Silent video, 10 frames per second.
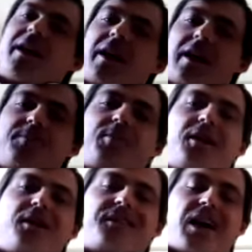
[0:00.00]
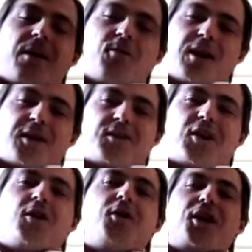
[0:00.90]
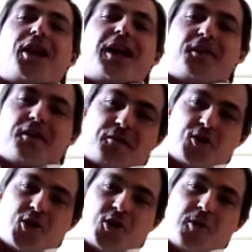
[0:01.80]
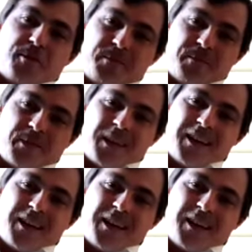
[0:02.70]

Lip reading: it's probably the time you want to start looking at a different job.